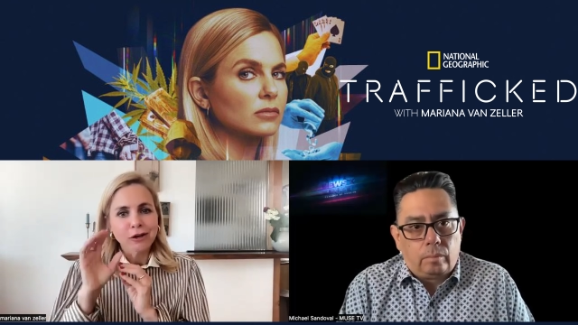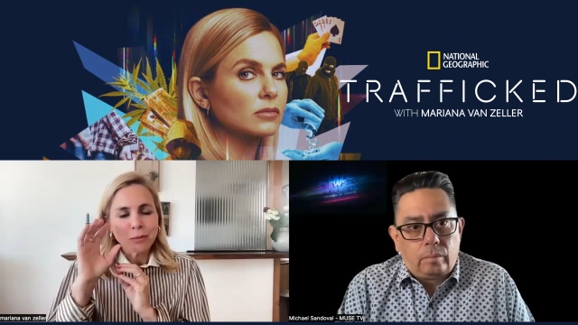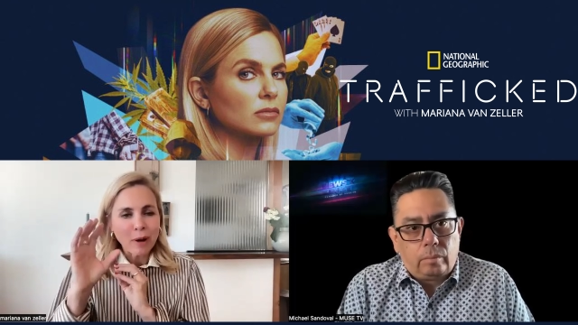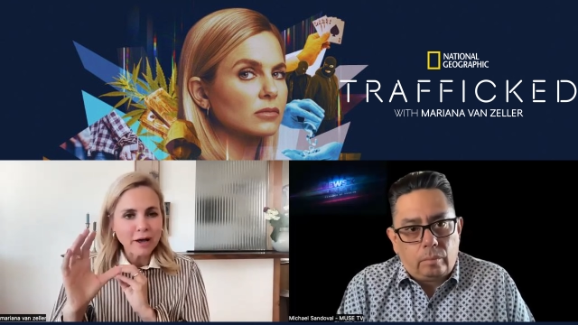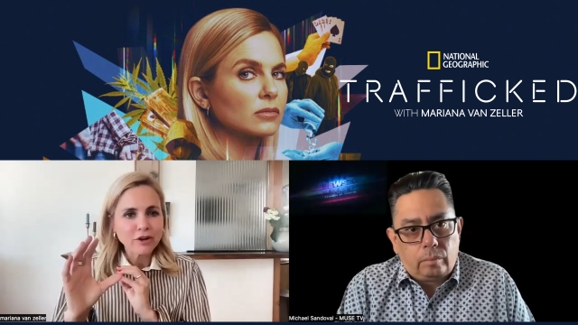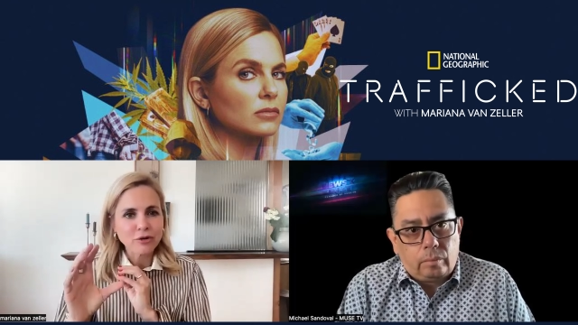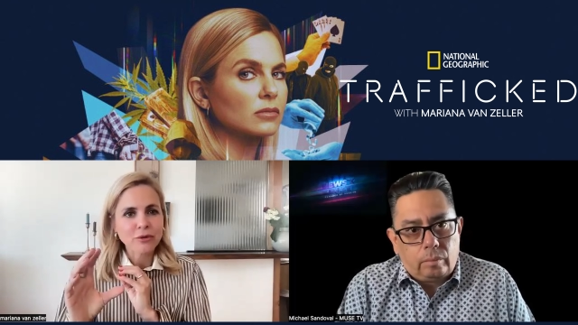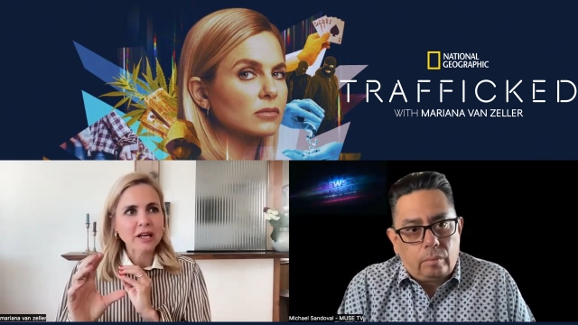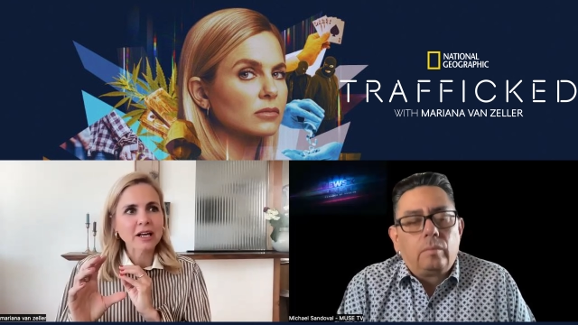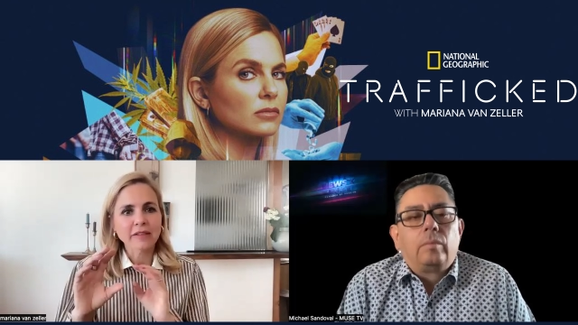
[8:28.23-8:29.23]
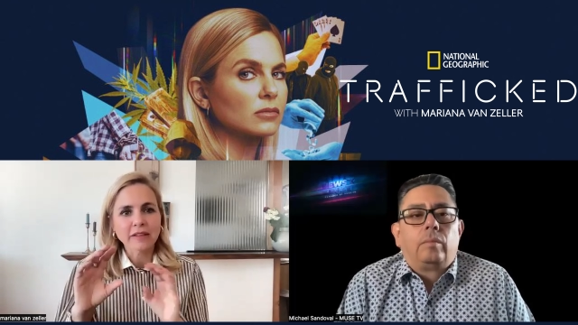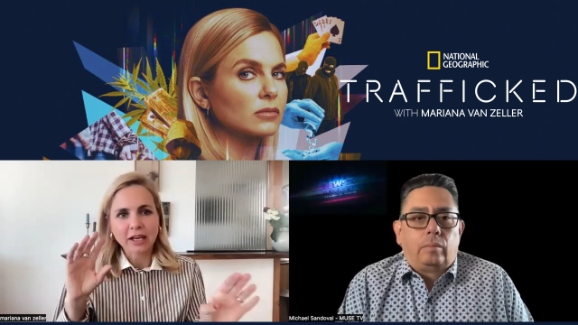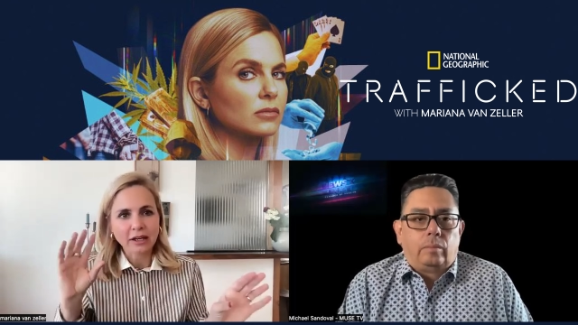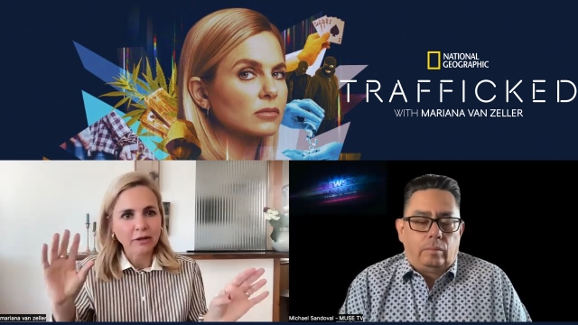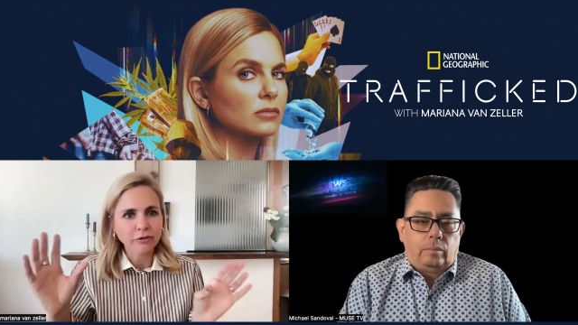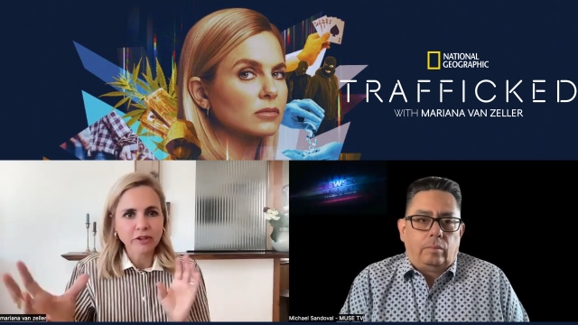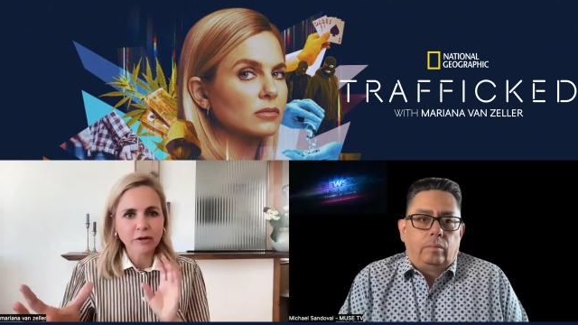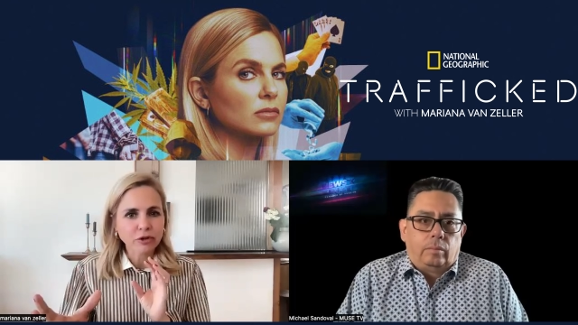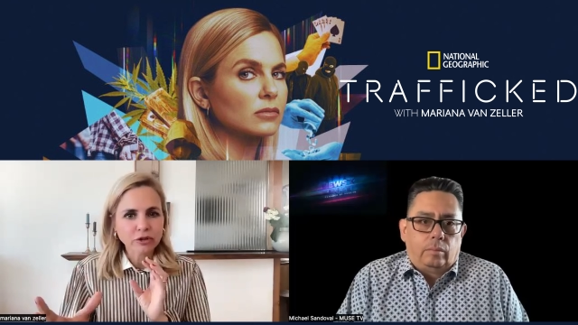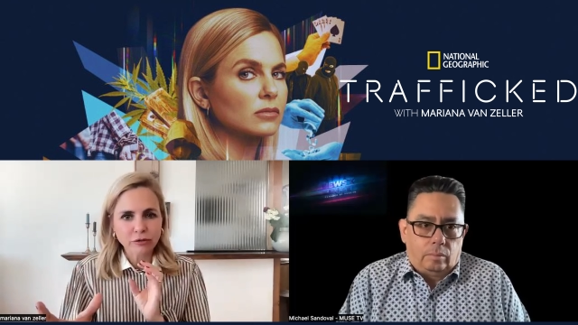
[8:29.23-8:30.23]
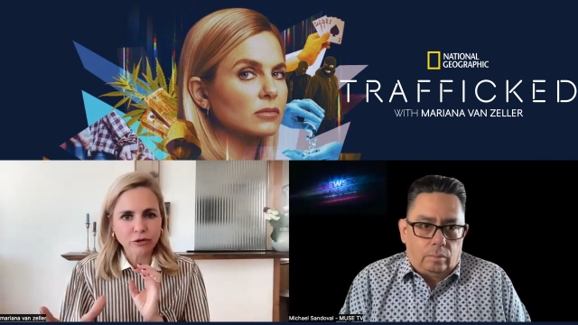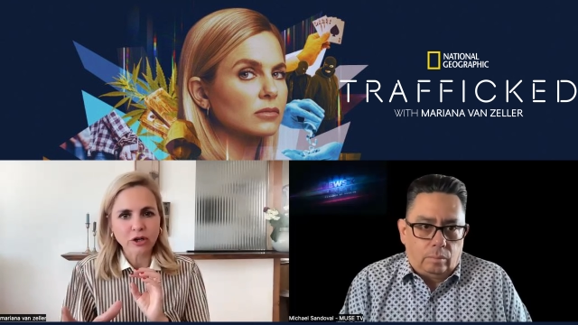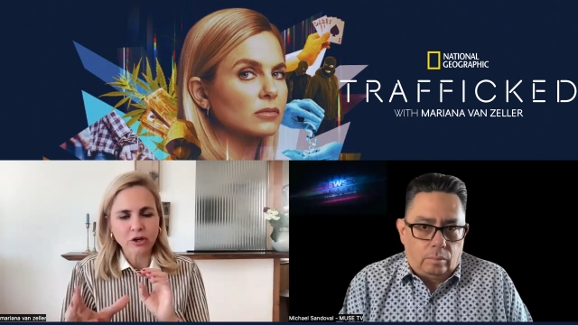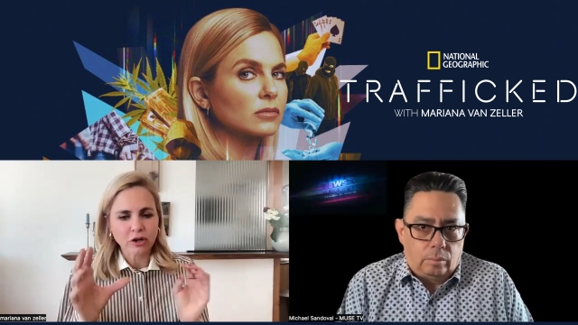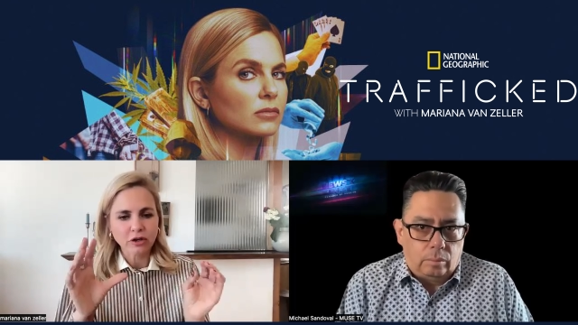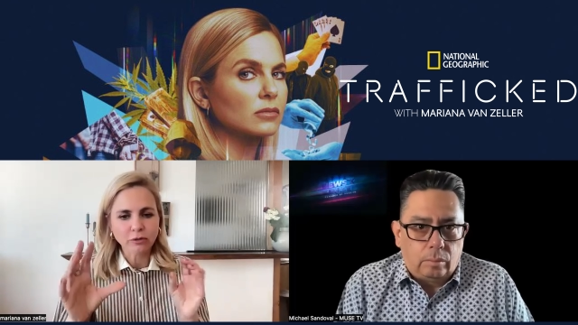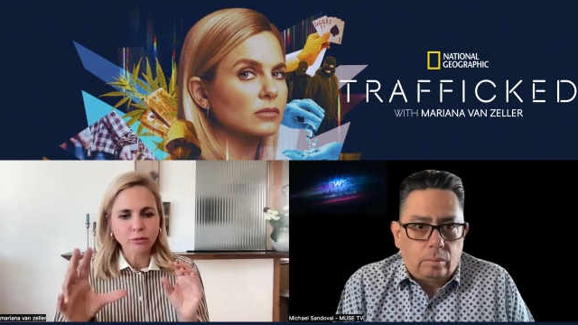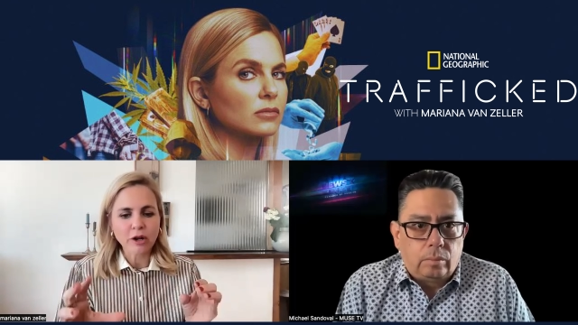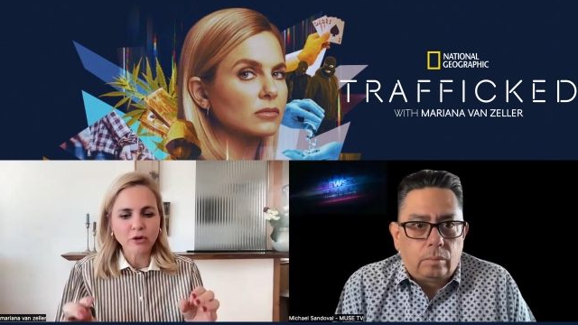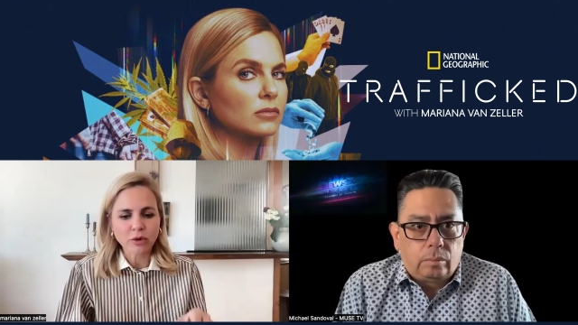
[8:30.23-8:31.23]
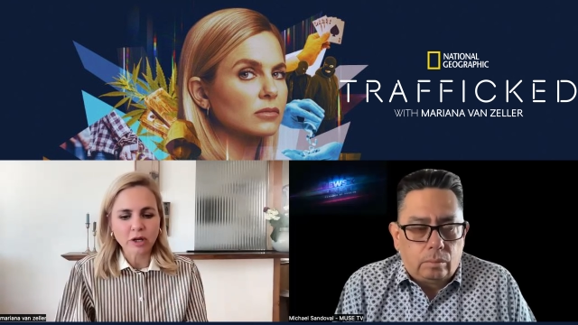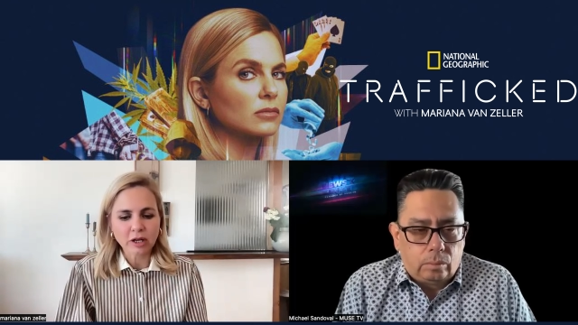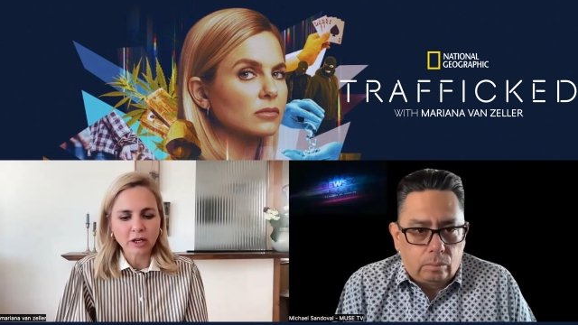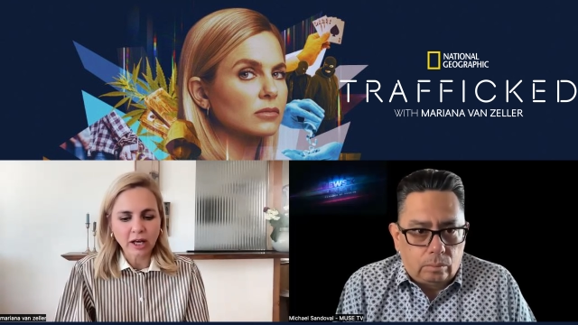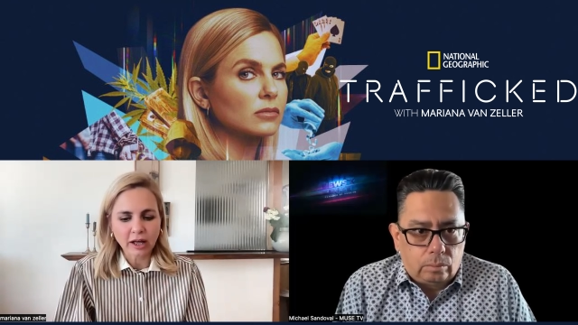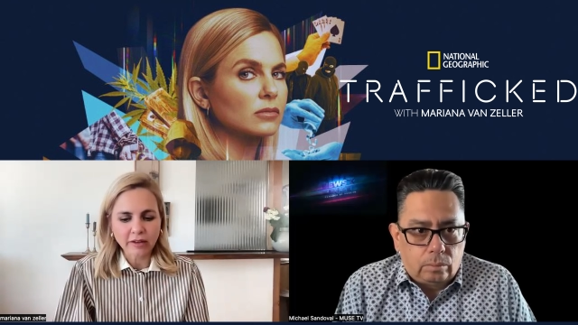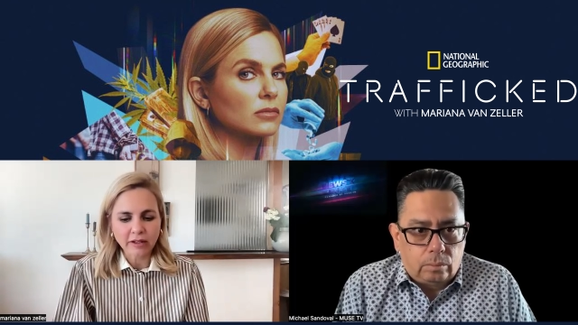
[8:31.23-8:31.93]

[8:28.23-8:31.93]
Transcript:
Speaker 1: monitoring, and they have several different cars monitoring uh,